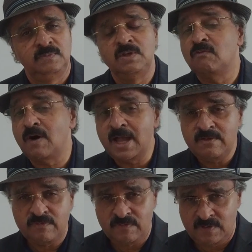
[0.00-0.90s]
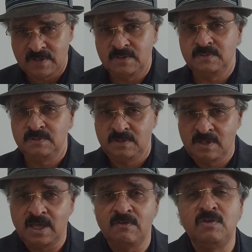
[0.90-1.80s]
The wife
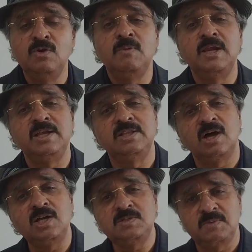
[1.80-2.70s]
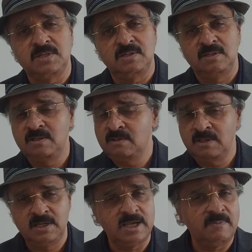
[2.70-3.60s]
kind of humiliating the husband.
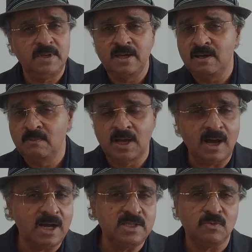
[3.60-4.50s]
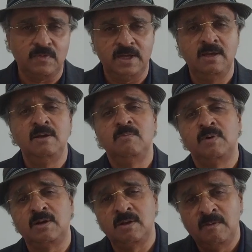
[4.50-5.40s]
It can be either way.
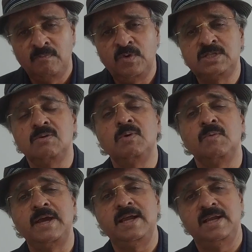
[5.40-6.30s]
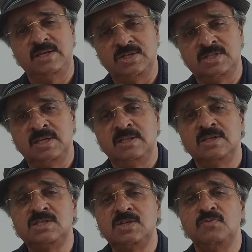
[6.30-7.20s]
But whichever way it is,
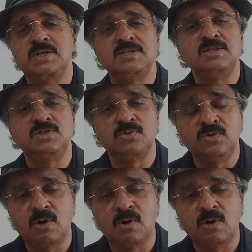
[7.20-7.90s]
this situation should